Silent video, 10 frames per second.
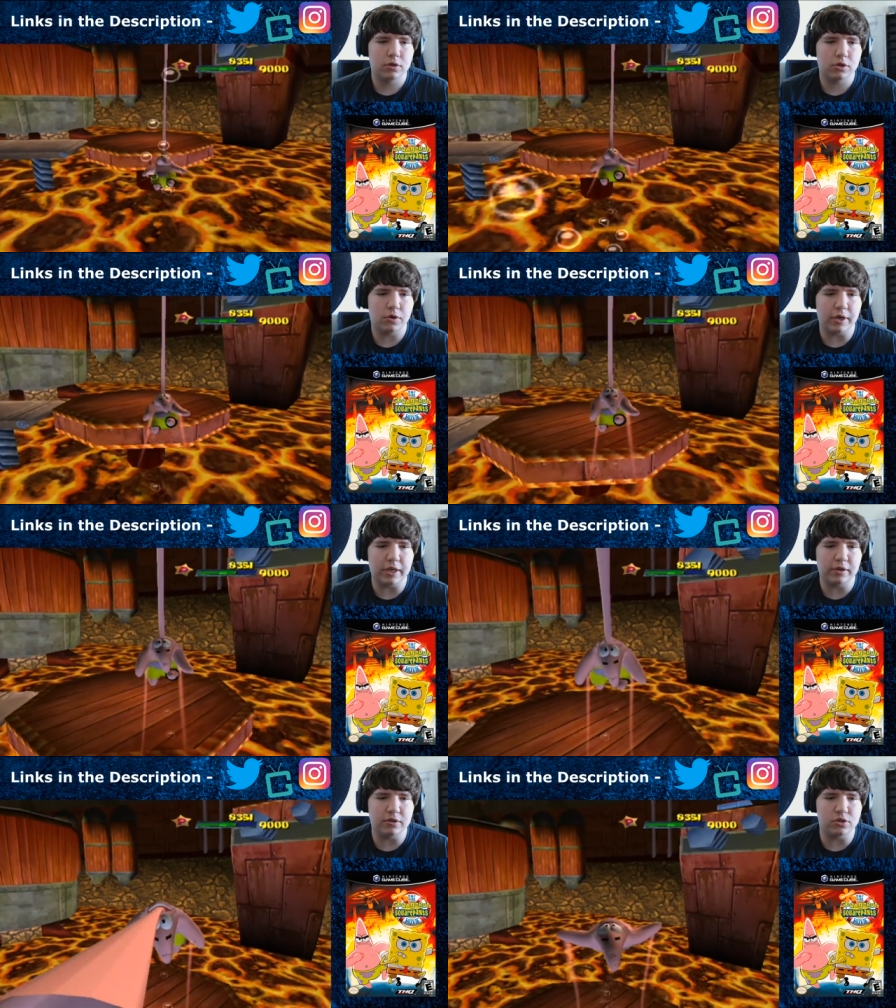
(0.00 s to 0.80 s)
Go
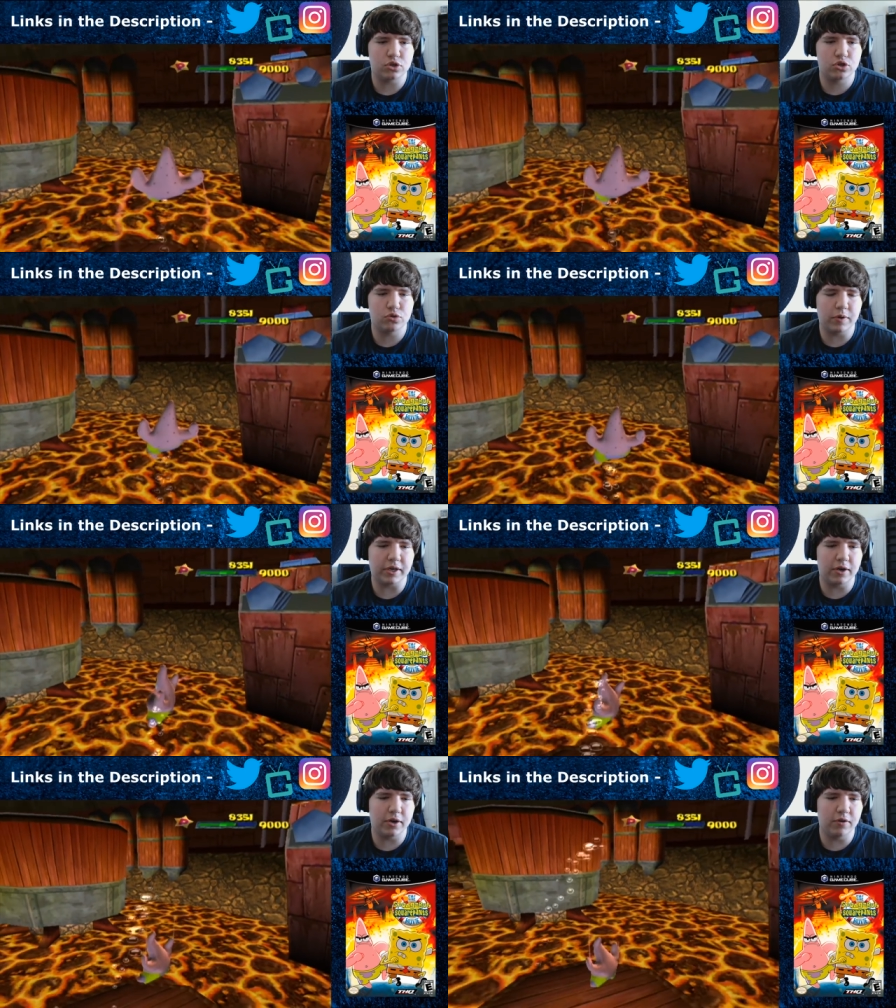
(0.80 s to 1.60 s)
ahead and swing
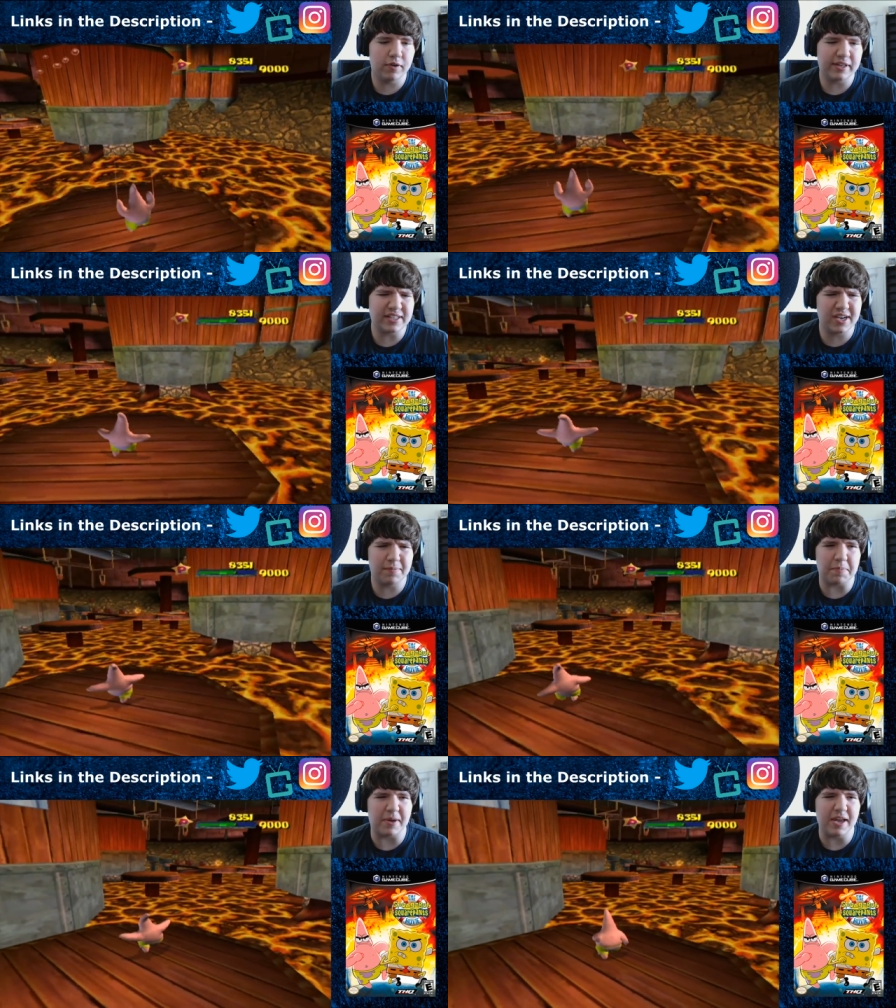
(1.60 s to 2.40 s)
on over. That's gotta
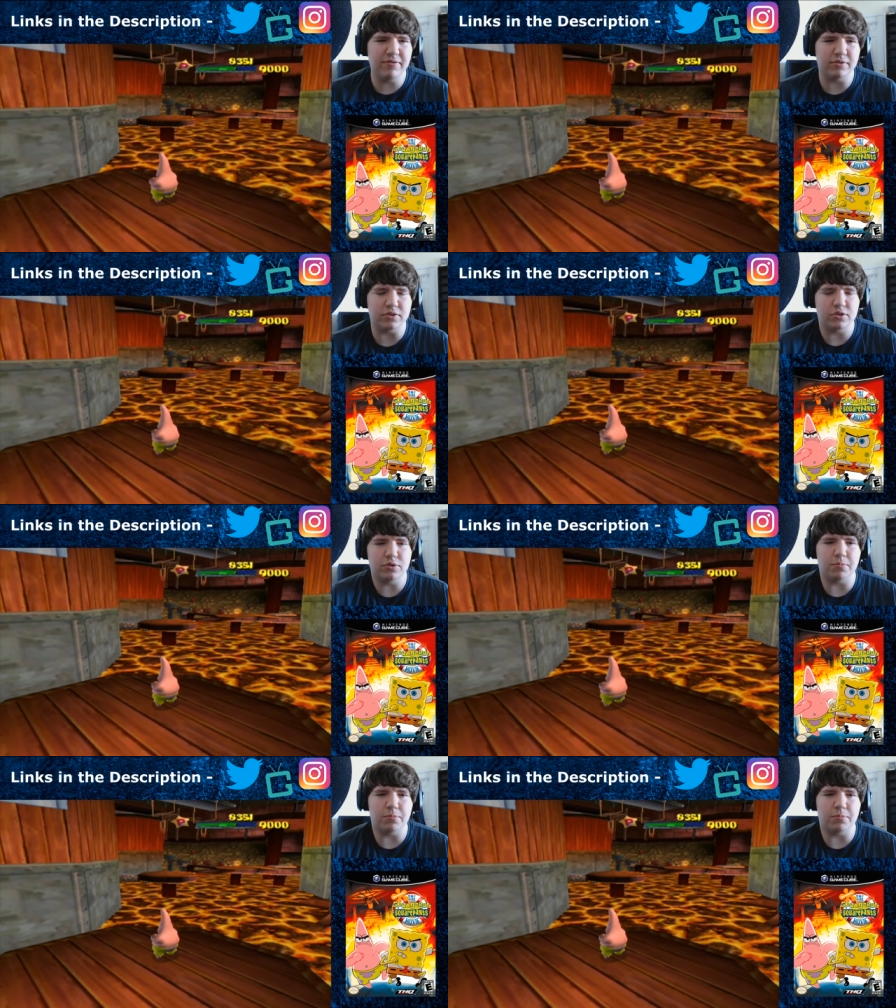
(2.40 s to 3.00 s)
be painful too.